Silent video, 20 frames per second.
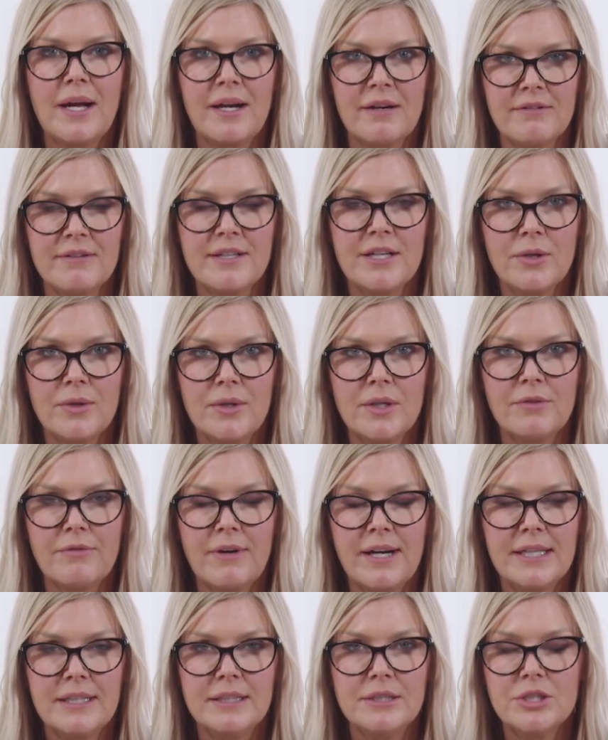Areola
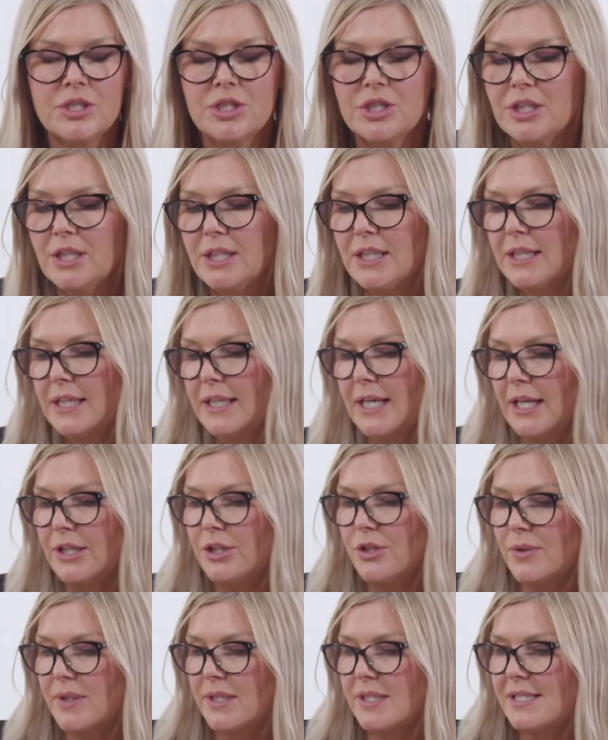range, and
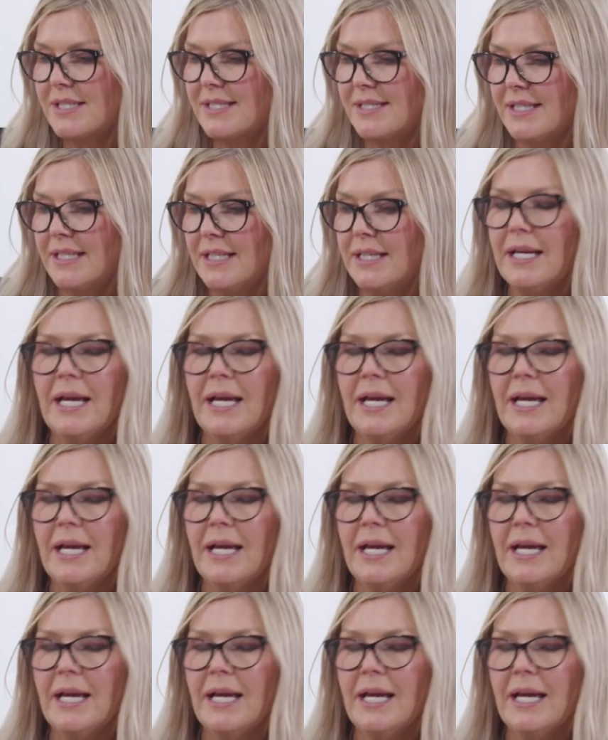you can see